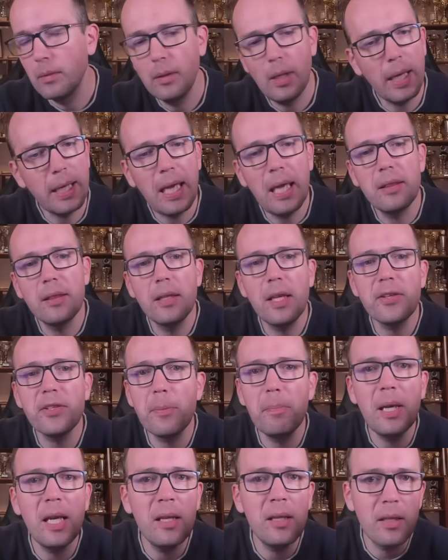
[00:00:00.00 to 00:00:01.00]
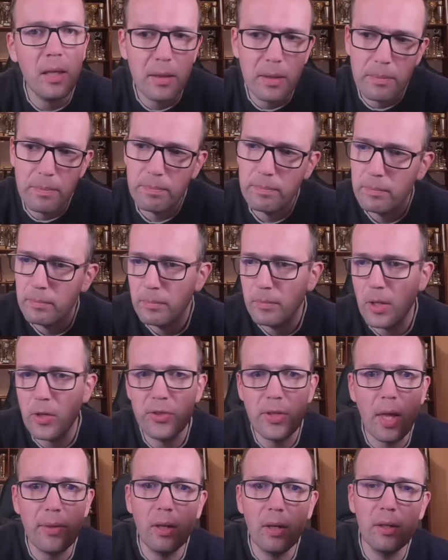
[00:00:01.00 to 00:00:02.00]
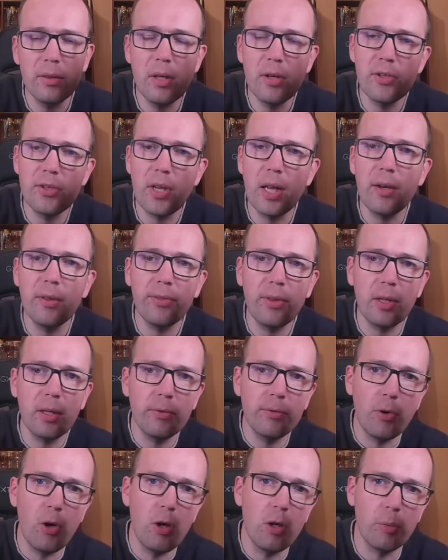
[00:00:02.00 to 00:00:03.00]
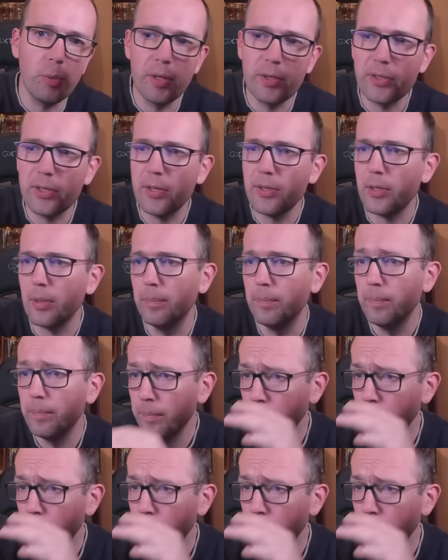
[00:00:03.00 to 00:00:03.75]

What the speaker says: Again, doesn't mean that there's anything wrong with the system.